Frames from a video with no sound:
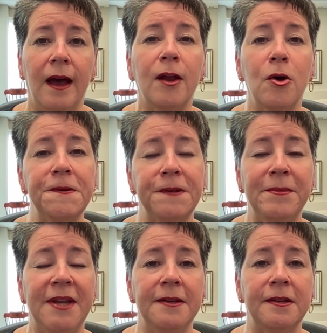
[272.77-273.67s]
call some
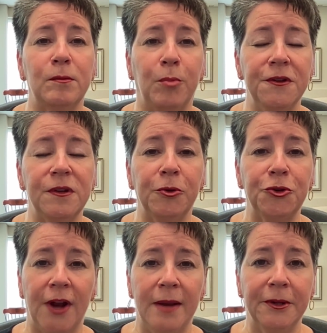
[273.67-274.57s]
days as a principal
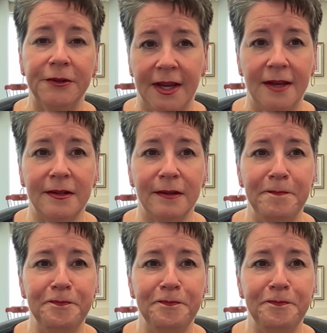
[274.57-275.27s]
treadmill days.